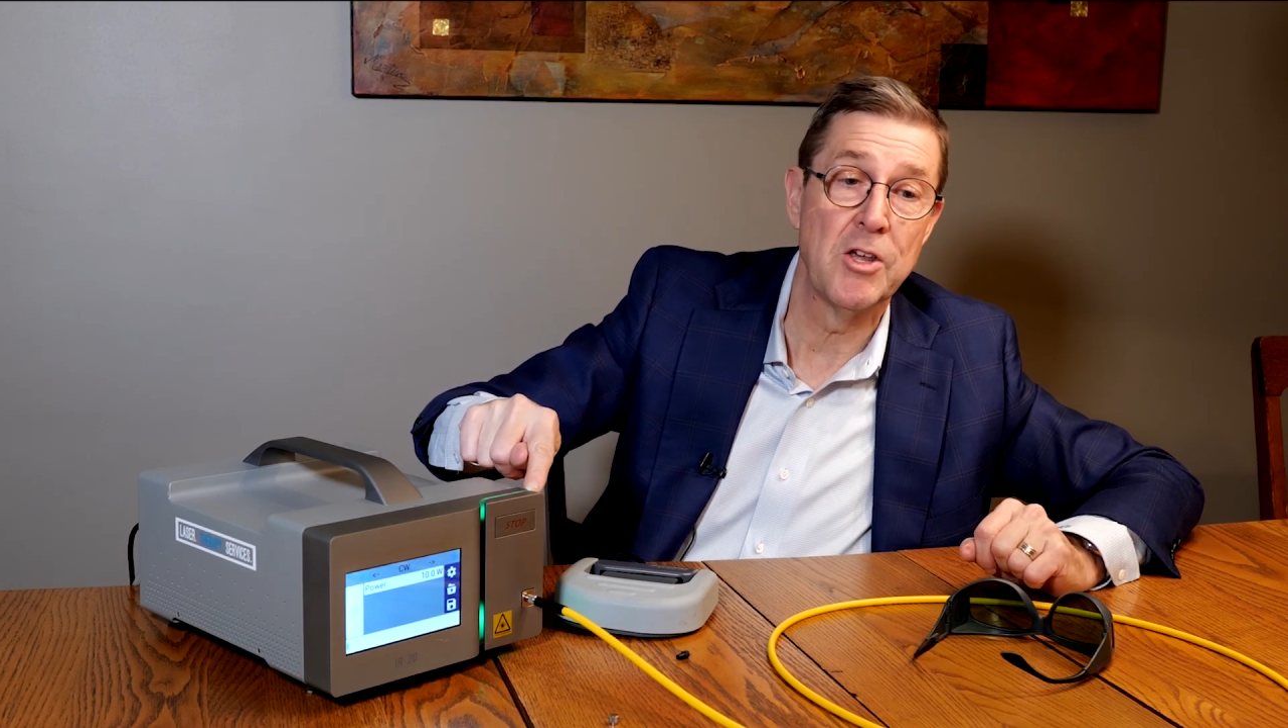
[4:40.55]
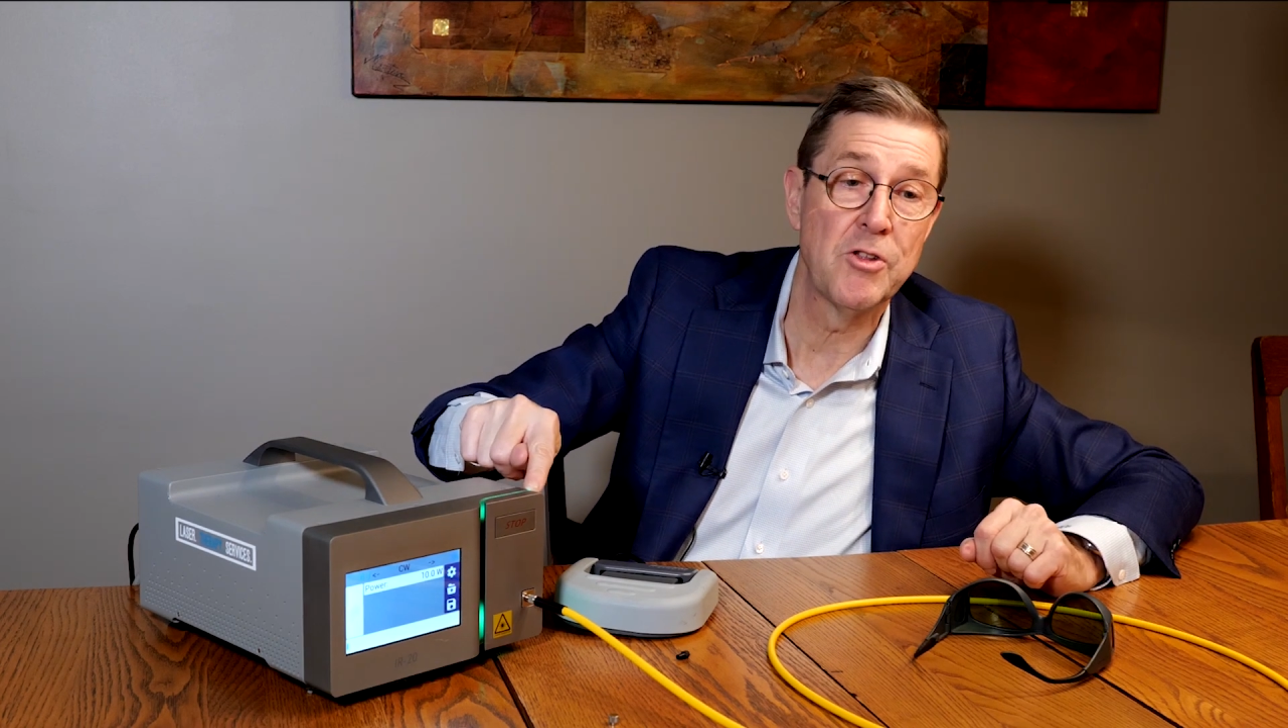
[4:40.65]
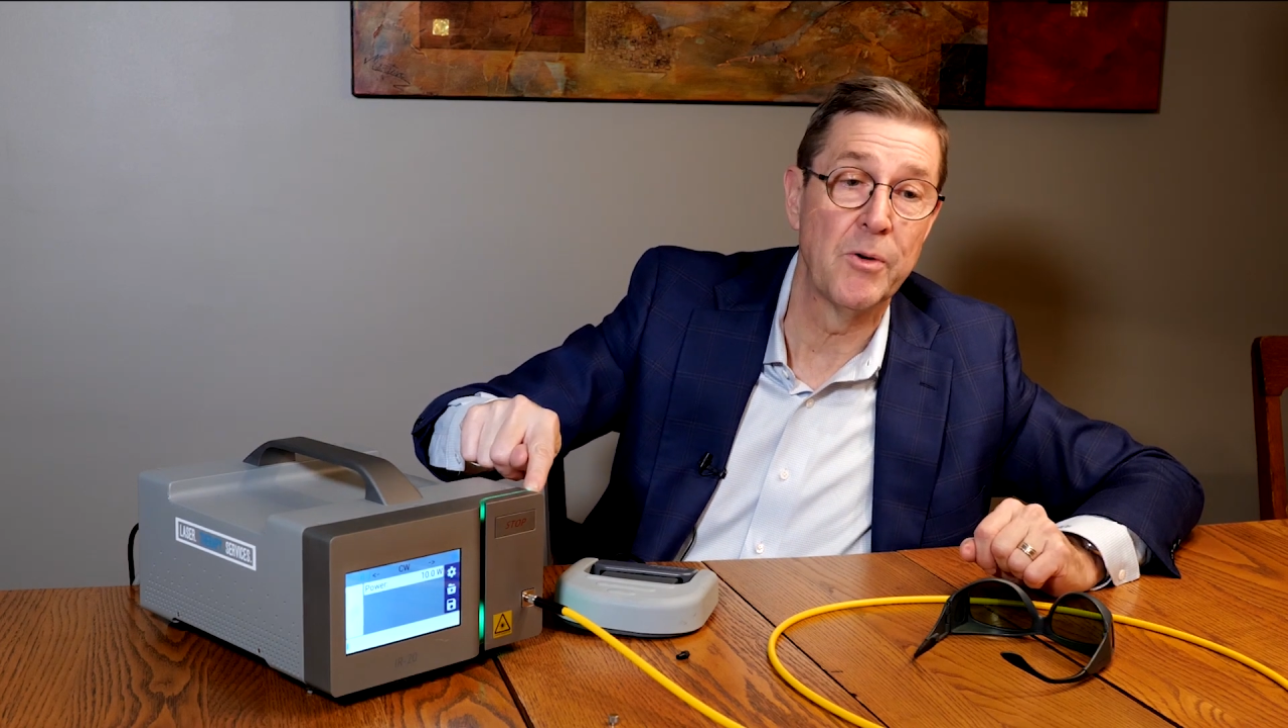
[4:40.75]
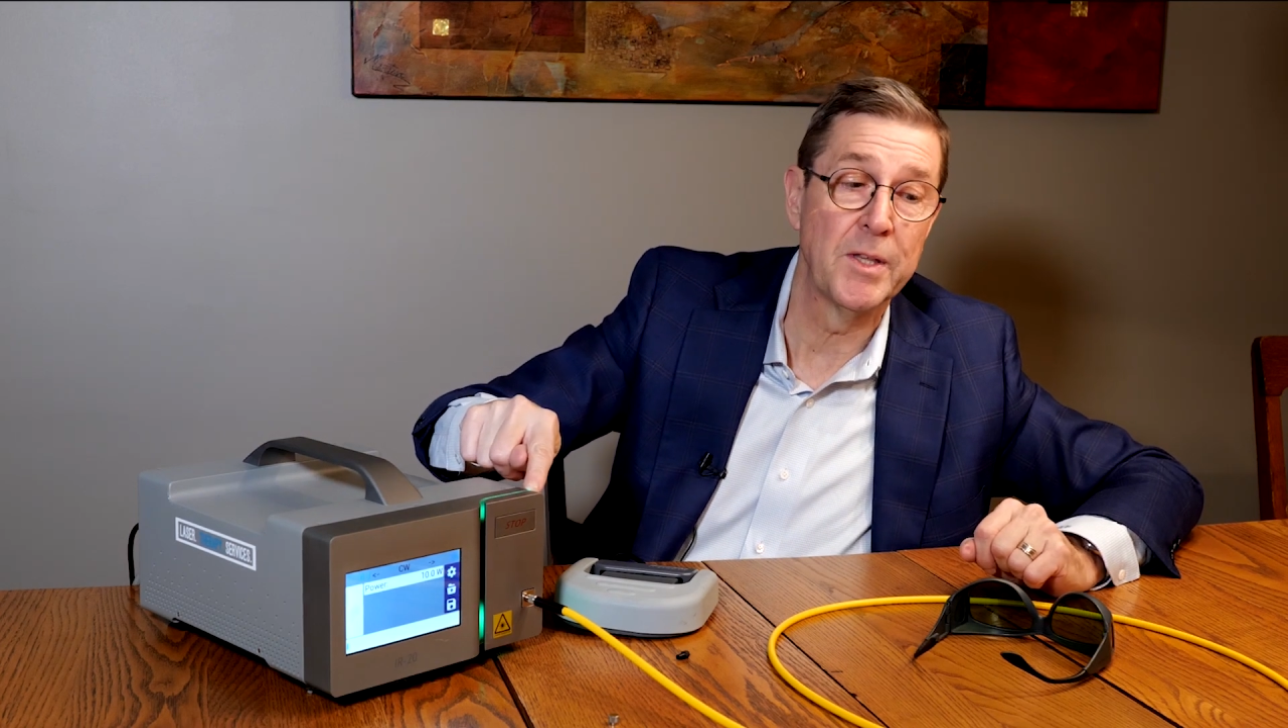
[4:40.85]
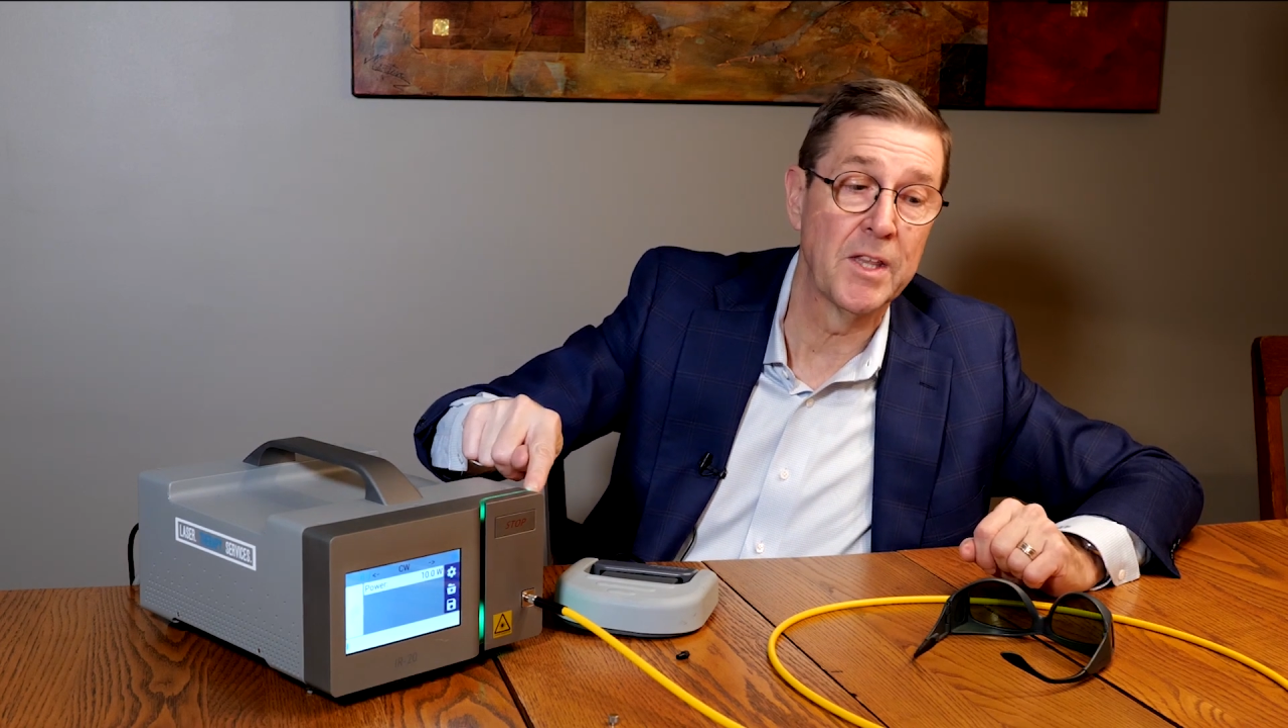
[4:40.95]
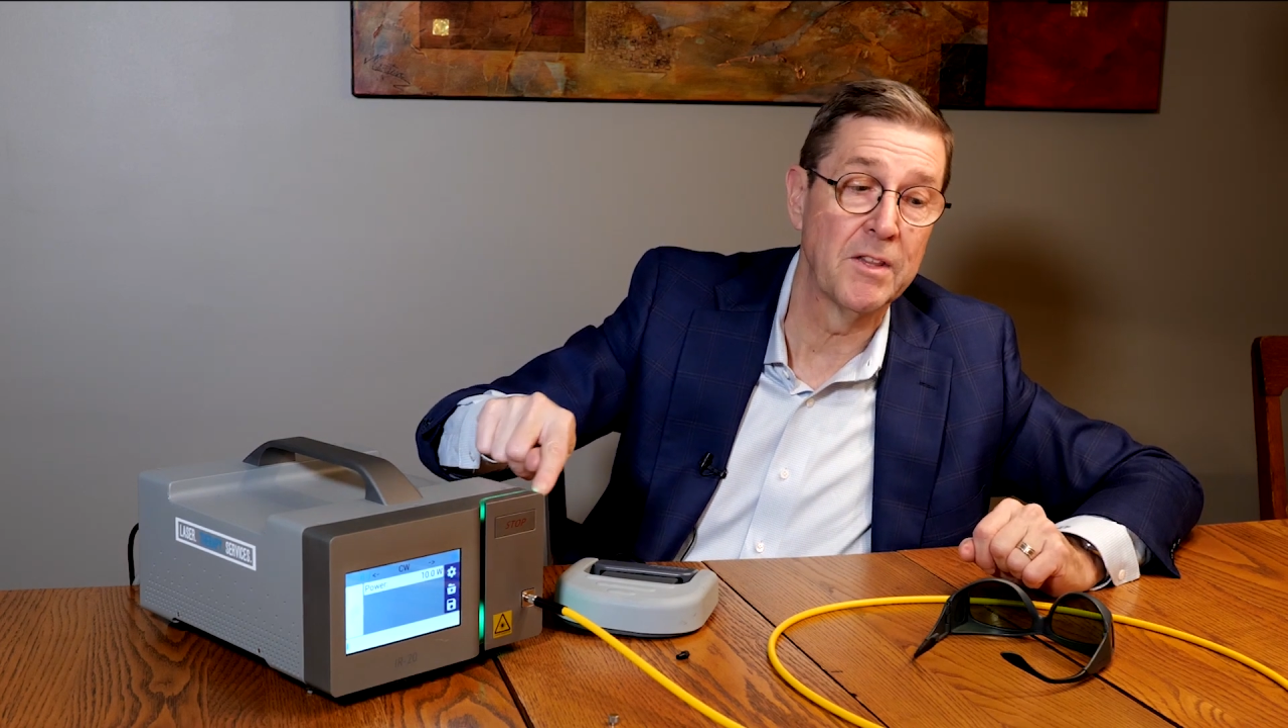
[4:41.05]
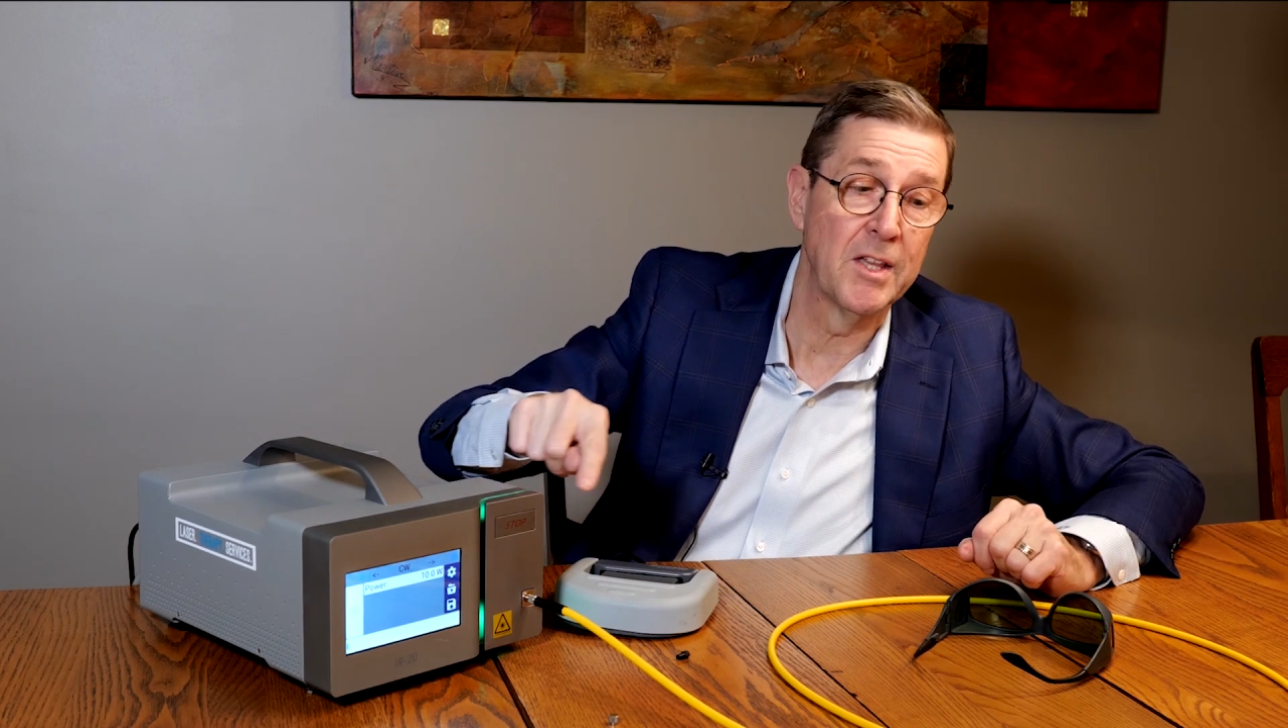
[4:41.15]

showing that the